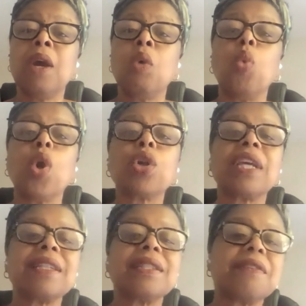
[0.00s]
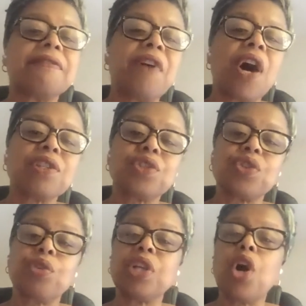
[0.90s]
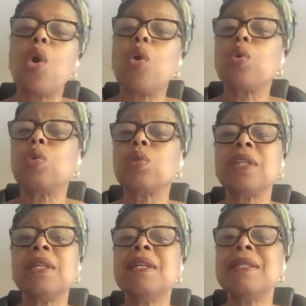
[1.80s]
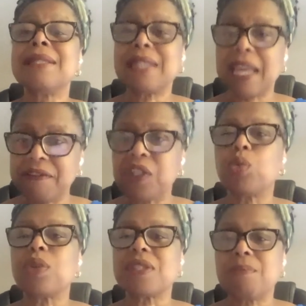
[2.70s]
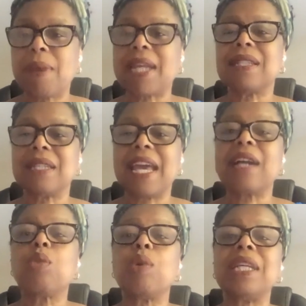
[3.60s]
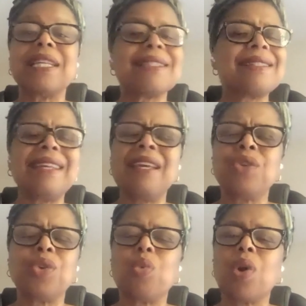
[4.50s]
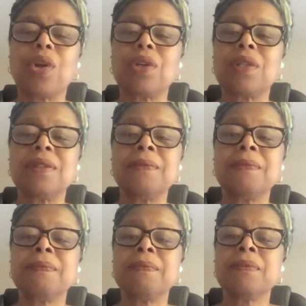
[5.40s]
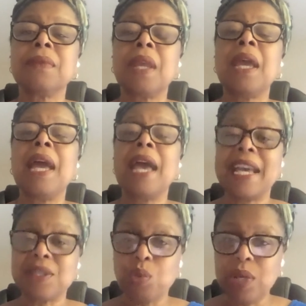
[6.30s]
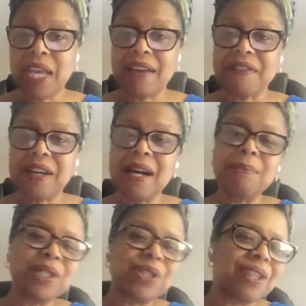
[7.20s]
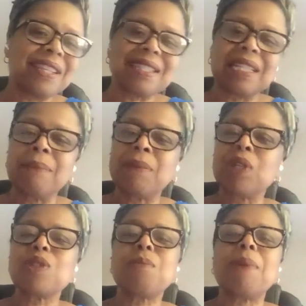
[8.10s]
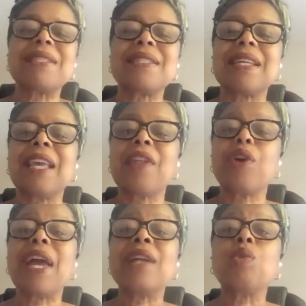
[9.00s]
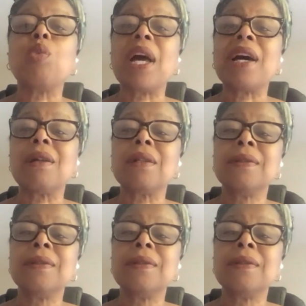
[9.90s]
Working to foster and hold safety, respect, and equity is tender work. As we have come into this liminal space together and well,